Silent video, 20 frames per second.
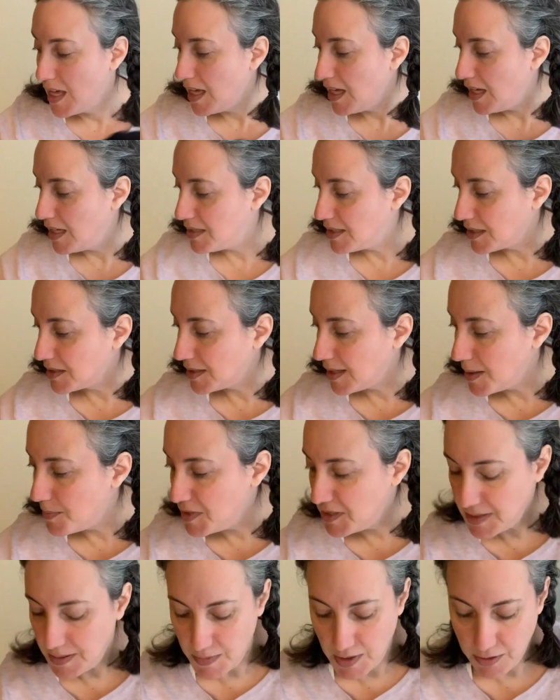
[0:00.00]
It does come in
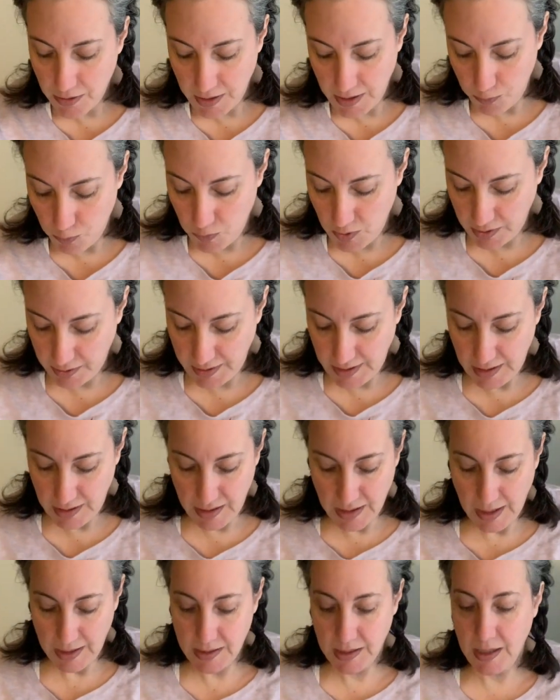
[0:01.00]
some other really
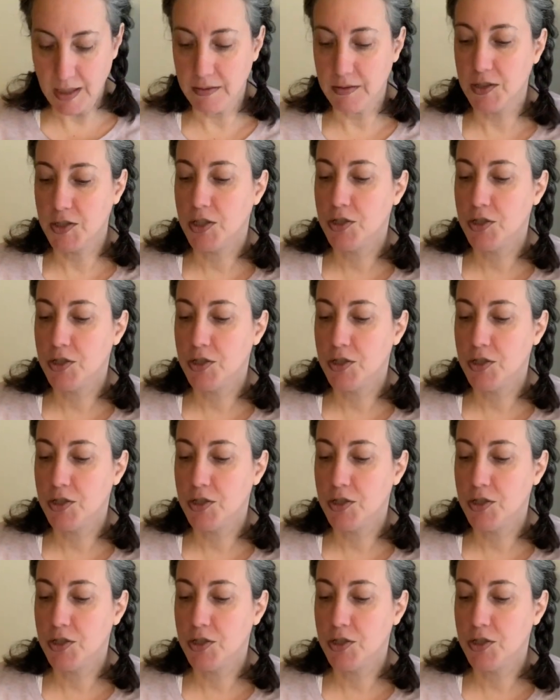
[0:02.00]
nice colors.